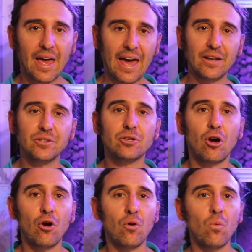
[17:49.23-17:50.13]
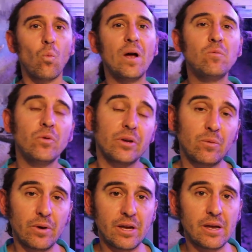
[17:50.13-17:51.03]
And so when
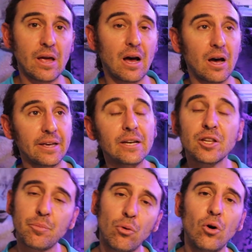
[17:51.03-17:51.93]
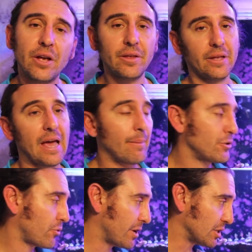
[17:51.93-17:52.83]
we get to the point that the
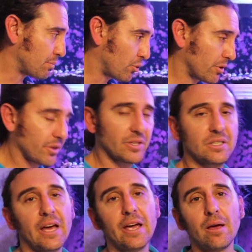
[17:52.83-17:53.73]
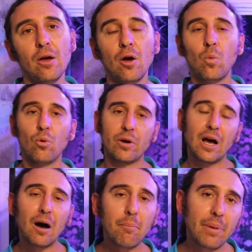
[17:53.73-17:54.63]
cabinetry is put onto this tank, we'll
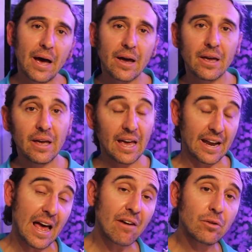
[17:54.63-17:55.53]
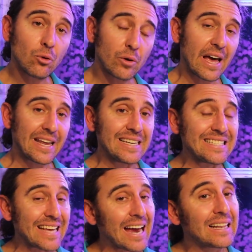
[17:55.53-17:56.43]
come back and have a look at
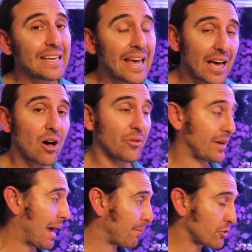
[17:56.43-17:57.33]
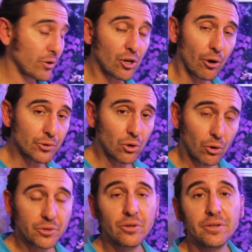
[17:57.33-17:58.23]
exactly how the cabinetry goes
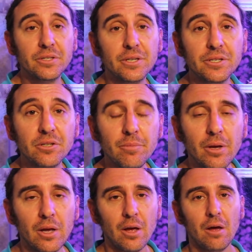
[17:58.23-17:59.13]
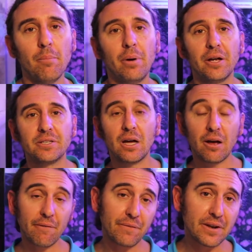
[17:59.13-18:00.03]
onto this system. But
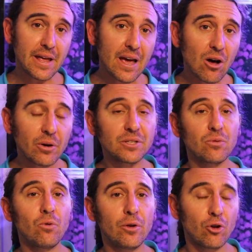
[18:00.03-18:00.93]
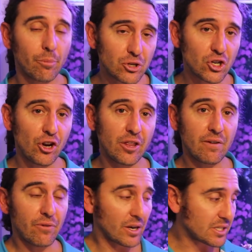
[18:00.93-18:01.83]
for now, it's a really good opportunity
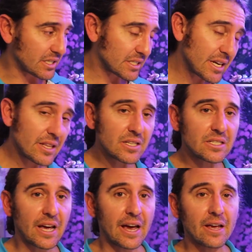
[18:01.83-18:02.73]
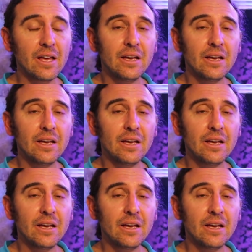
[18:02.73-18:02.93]
for us to see this tank,